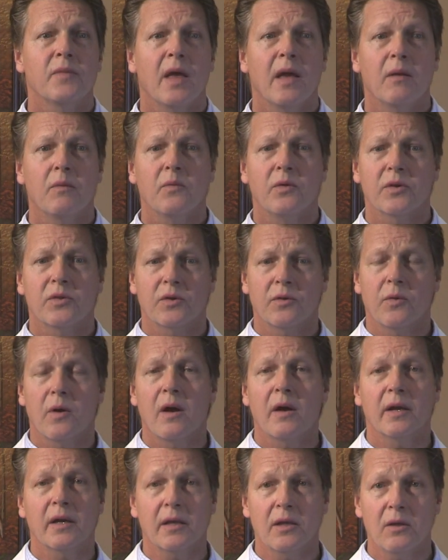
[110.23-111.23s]
And with
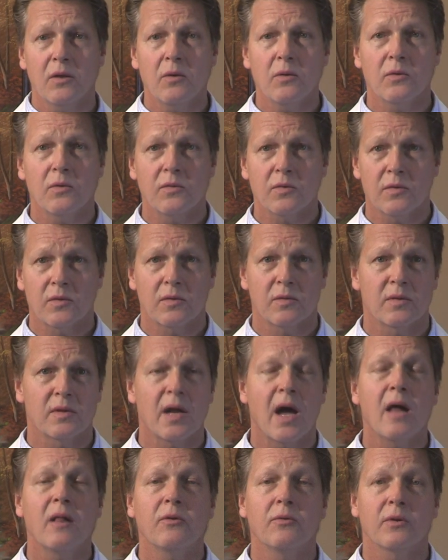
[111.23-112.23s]
chronic use,
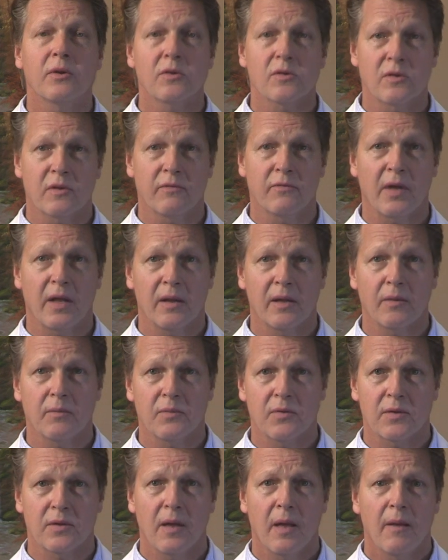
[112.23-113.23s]
tolerance
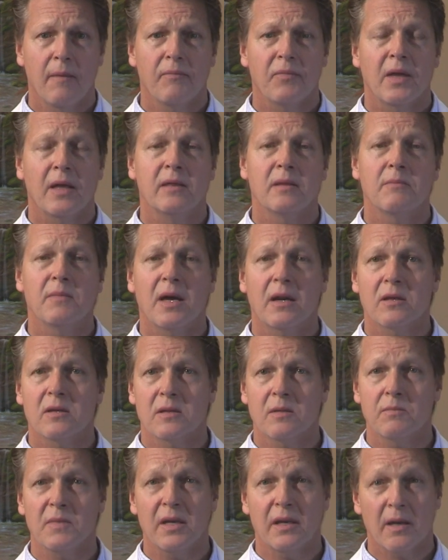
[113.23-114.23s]
develops and the
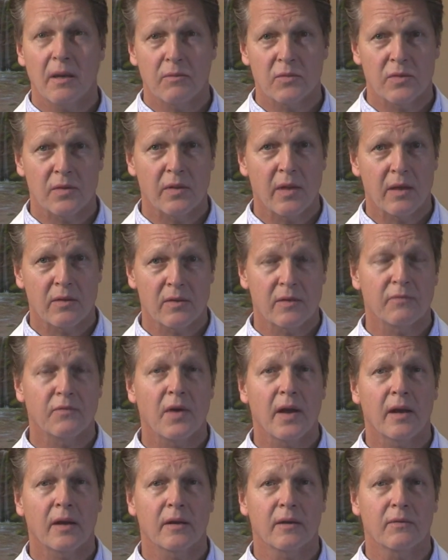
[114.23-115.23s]
medicine becomes less
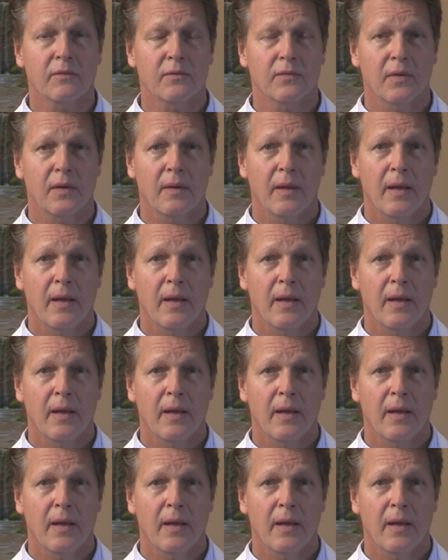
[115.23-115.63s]
effective.